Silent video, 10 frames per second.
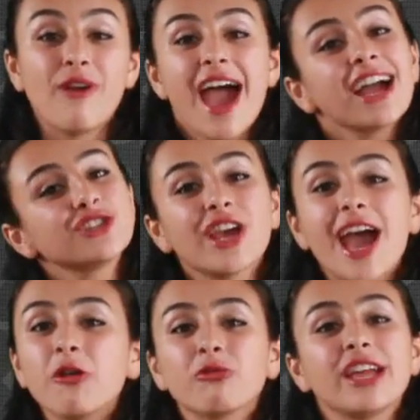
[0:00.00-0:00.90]
rash,
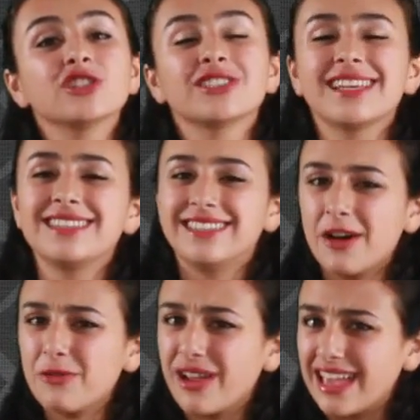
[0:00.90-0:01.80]
outrageous, and
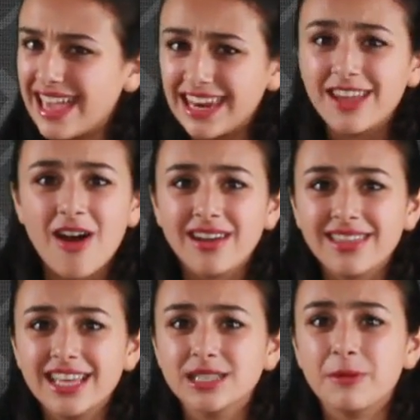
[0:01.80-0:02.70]
downright idiotic
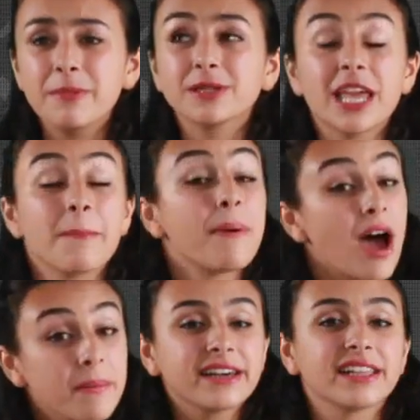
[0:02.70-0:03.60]
things people say
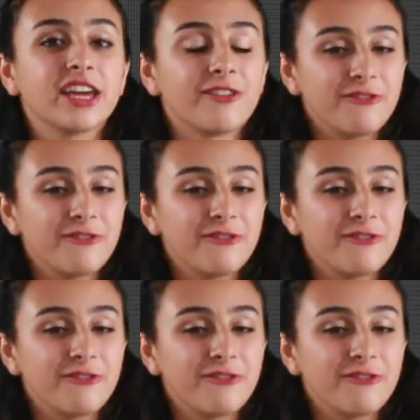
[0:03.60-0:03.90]
publicly on